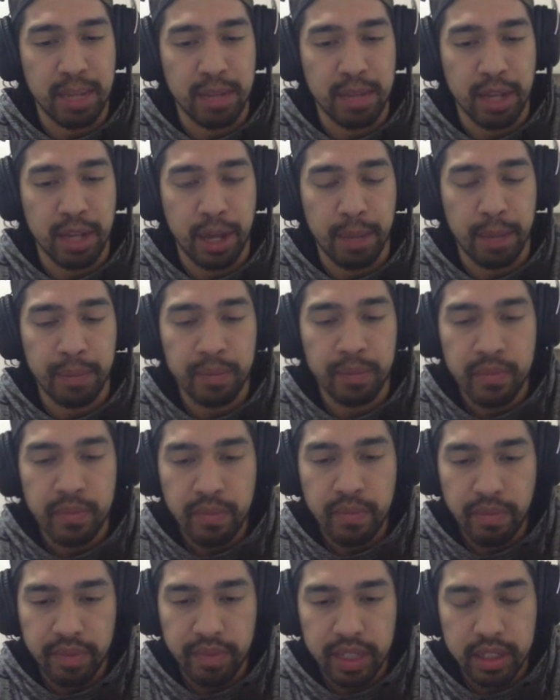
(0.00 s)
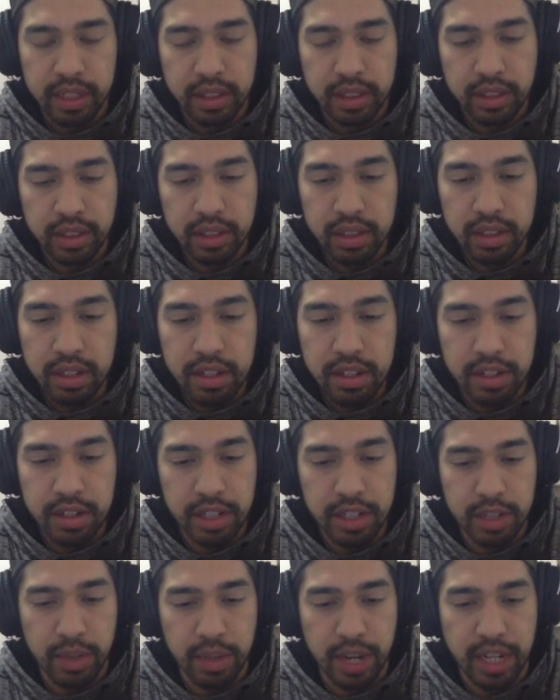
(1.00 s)
time. So
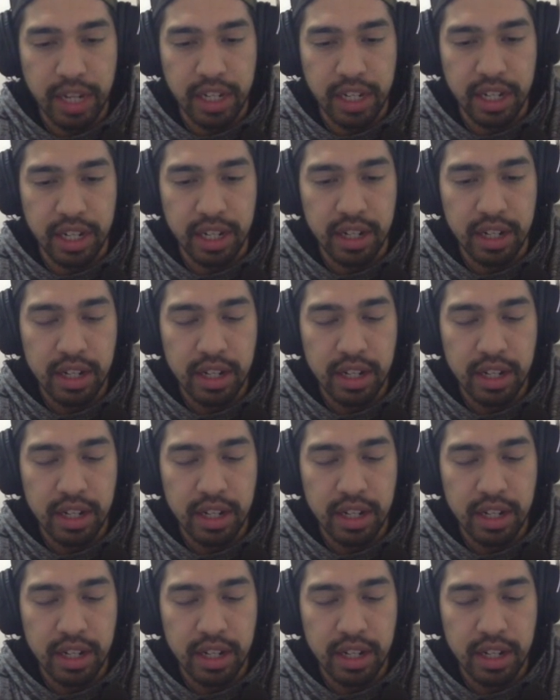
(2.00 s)
that's why I didn't.